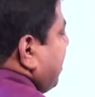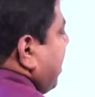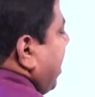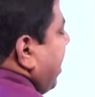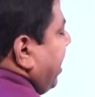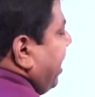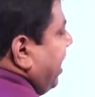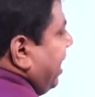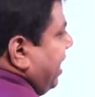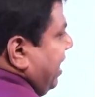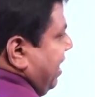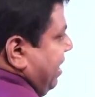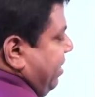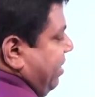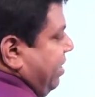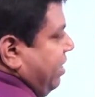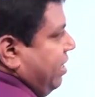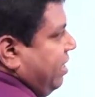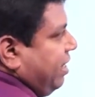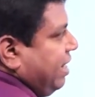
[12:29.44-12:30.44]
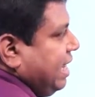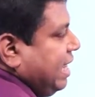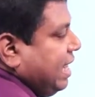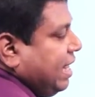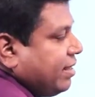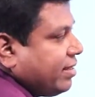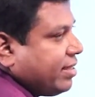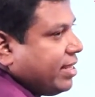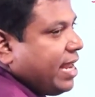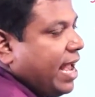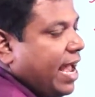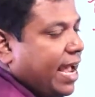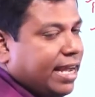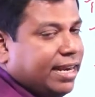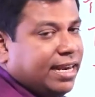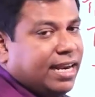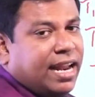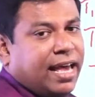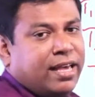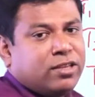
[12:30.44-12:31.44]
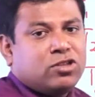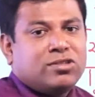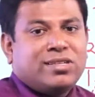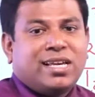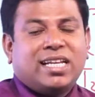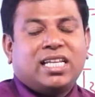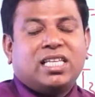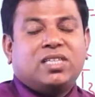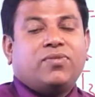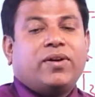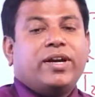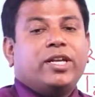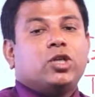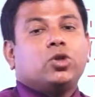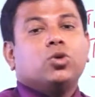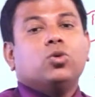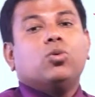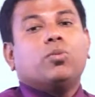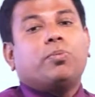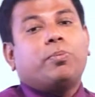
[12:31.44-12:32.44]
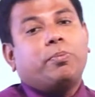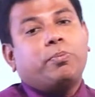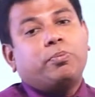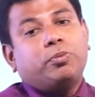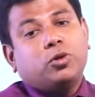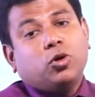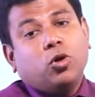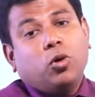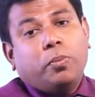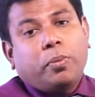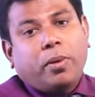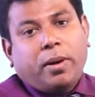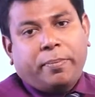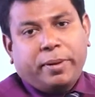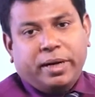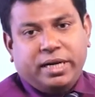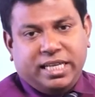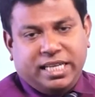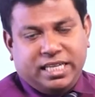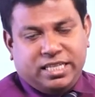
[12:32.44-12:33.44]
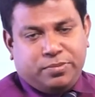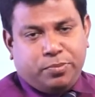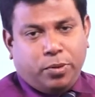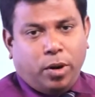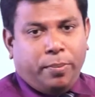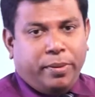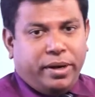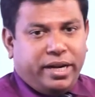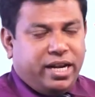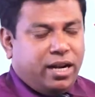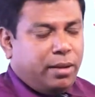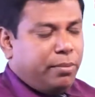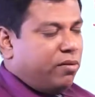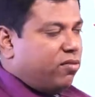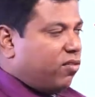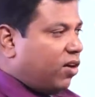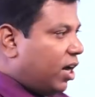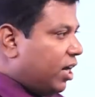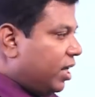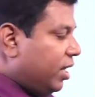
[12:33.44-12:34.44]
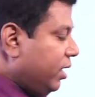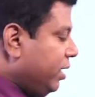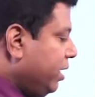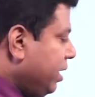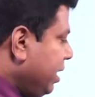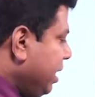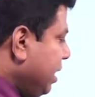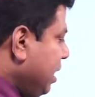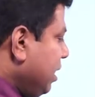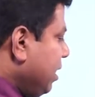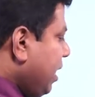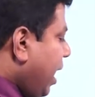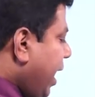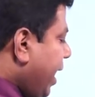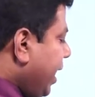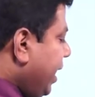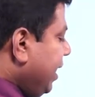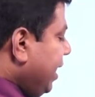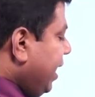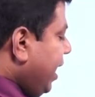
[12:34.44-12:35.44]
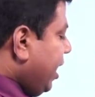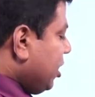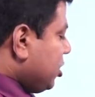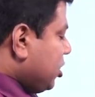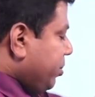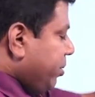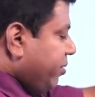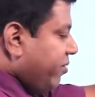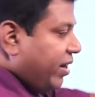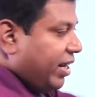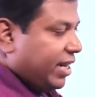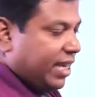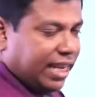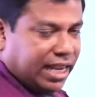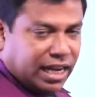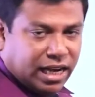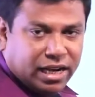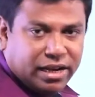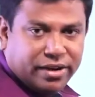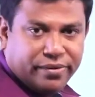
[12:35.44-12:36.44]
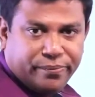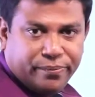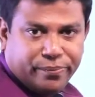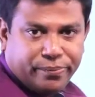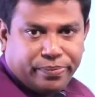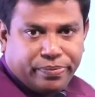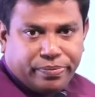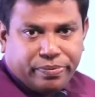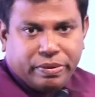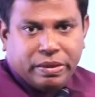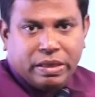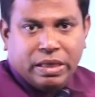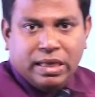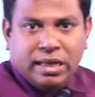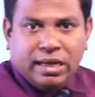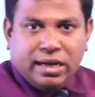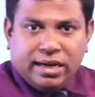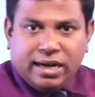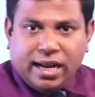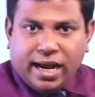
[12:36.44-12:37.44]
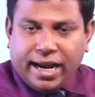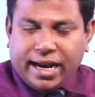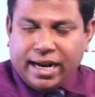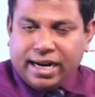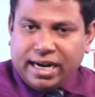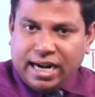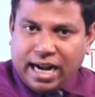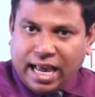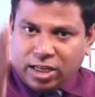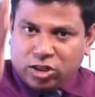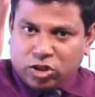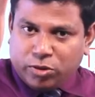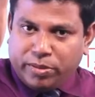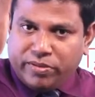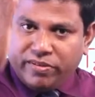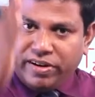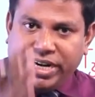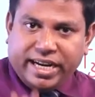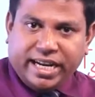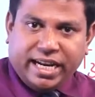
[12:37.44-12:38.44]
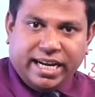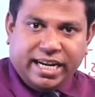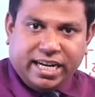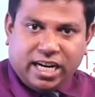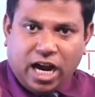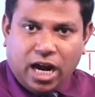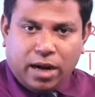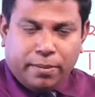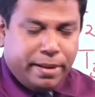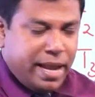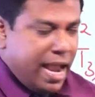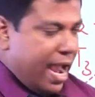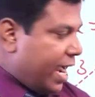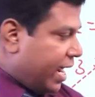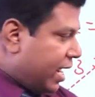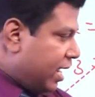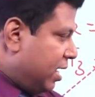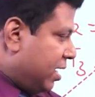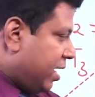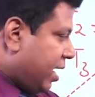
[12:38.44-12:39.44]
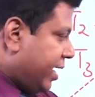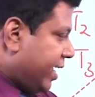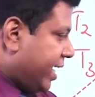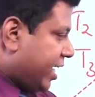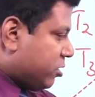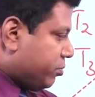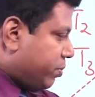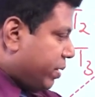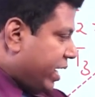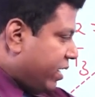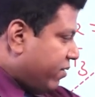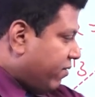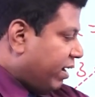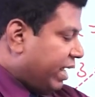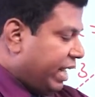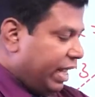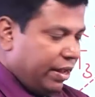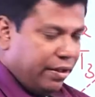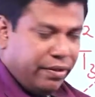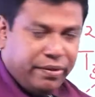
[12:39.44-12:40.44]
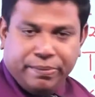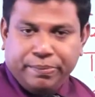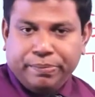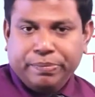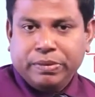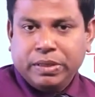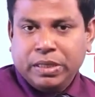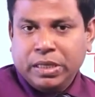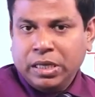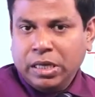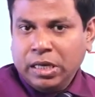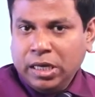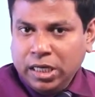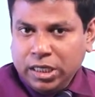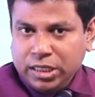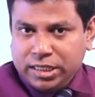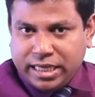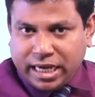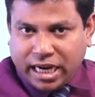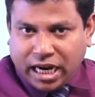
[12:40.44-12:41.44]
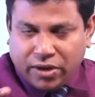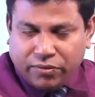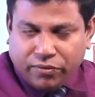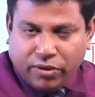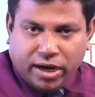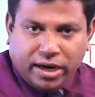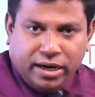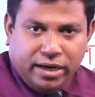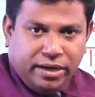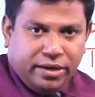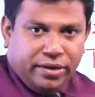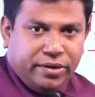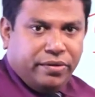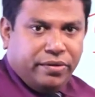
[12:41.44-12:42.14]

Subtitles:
diagonal. The diagonal has to satisfy two properties. Property number one, diagonal has to be vertical. Diagonal has to be vertical. It can't be angled. I explain why. Second one,